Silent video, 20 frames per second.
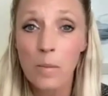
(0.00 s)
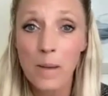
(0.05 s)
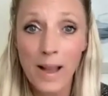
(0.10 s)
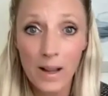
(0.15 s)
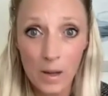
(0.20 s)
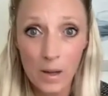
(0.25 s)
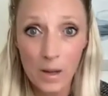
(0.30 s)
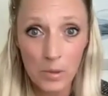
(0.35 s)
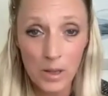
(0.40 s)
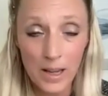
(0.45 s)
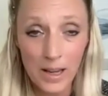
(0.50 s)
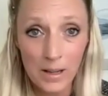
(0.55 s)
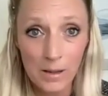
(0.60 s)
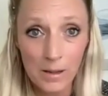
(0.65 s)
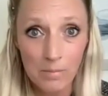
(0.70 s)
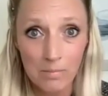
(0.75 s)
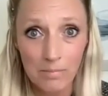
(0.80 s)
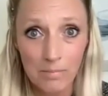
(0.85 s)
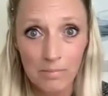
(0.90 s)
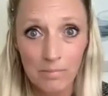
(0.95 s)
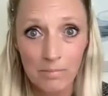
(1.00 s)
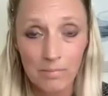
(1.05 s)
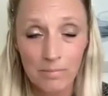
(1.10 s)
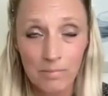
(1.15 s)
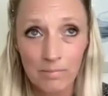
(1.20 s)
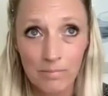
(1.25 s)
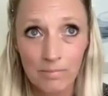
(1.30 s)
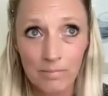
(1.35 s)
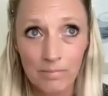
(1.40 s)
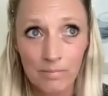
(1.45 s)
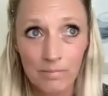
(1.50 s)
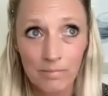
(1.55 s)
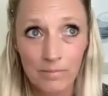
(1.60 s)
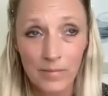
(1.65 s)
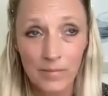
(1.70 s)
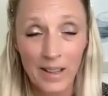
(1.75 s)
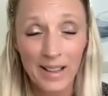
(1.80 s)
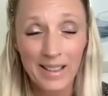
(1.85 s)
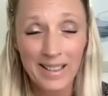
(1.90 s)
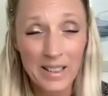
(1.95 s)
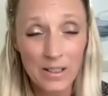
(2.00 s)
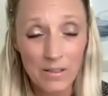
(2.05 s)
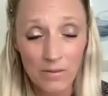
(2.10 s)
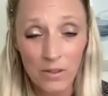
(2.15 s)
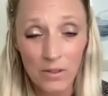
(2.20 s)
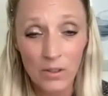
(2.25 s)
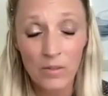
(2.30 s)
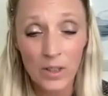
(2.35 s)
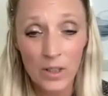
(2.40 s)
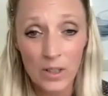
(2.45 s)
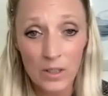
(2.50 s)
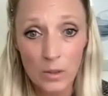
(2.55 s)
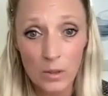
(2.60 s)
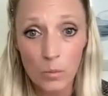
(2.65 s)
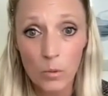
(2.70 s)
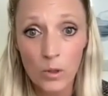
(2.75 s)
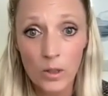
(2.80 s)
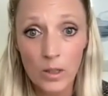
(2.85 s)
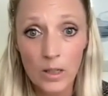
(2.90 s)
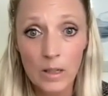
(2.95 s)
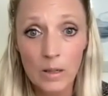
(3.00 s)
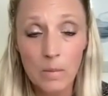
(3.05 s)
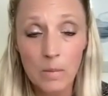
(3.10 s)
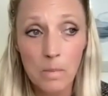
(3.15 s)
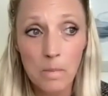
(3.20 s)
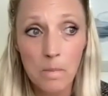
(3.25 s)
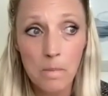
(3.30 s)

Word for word: backup plan. I didn't feel very supported.